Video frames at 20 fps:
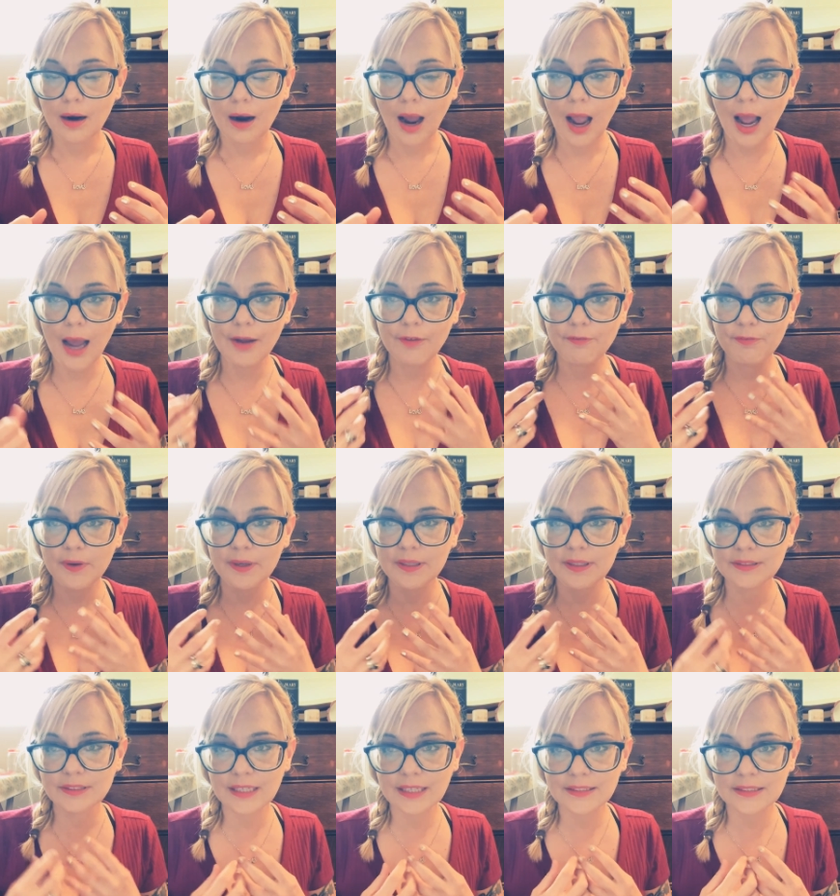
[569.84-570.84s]
I feel
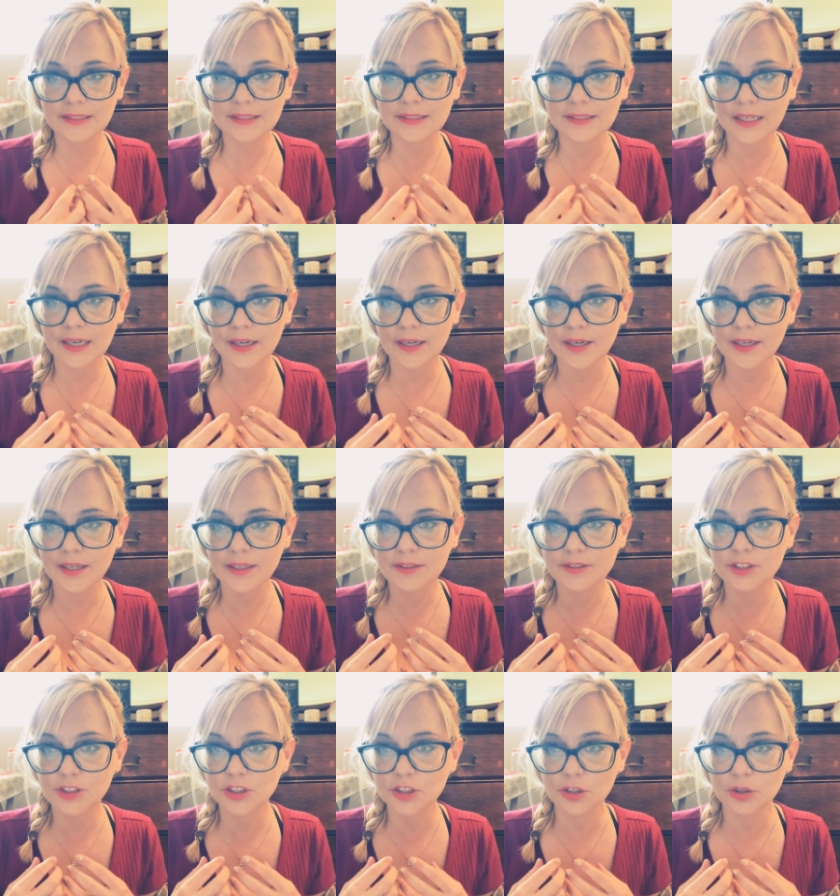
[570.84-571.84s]
is necessary
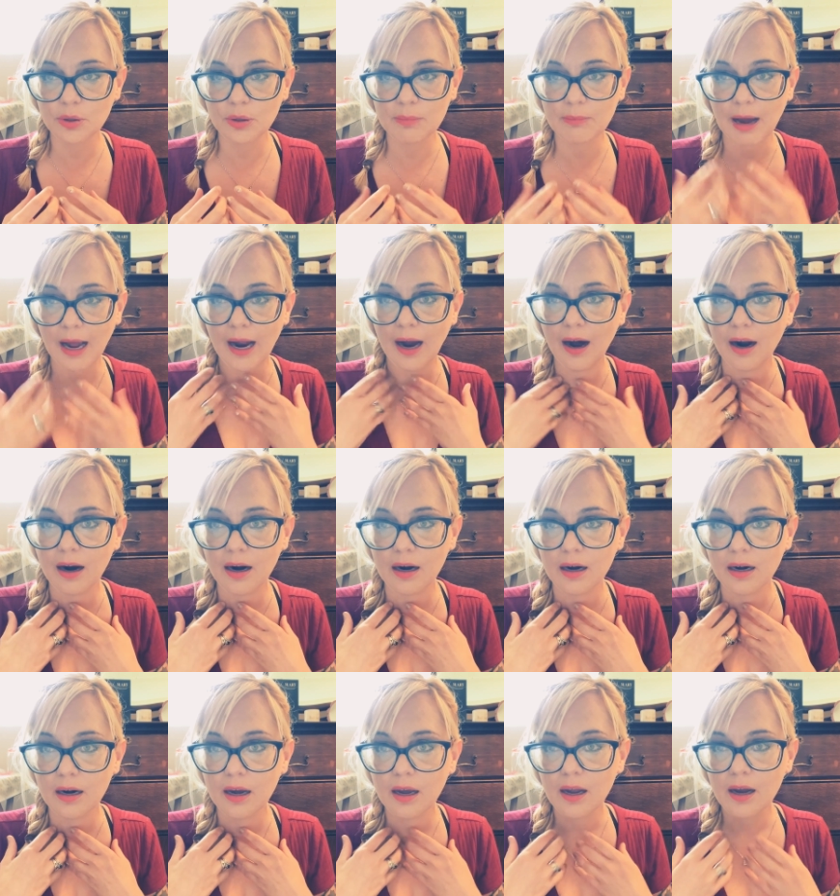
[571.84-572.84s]
to do in my
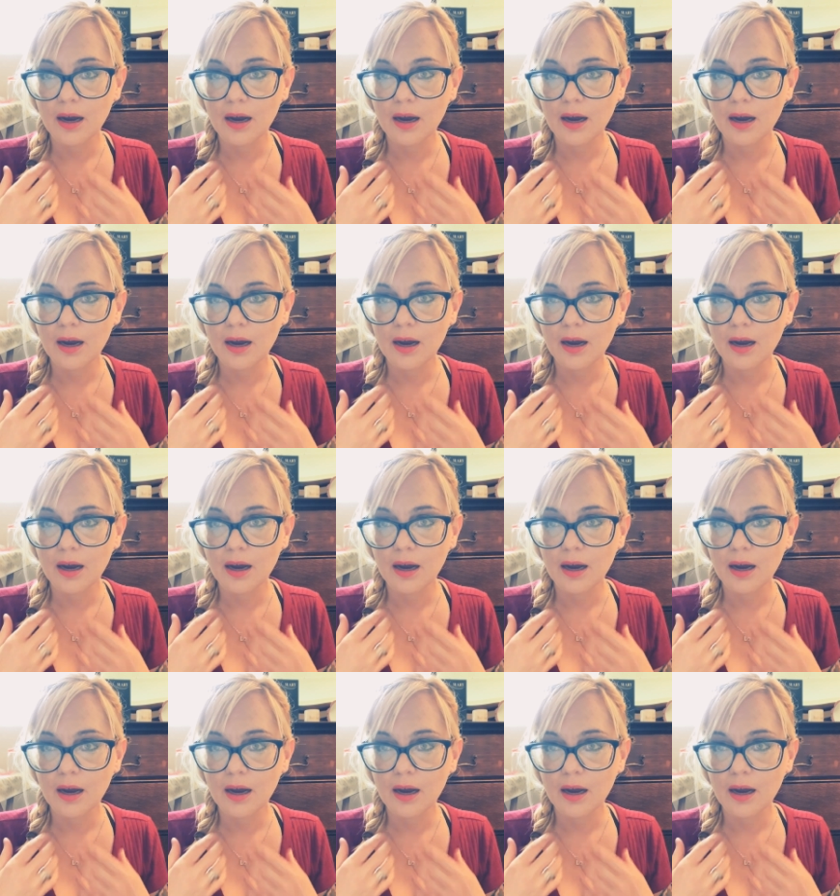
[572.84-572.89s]
heart.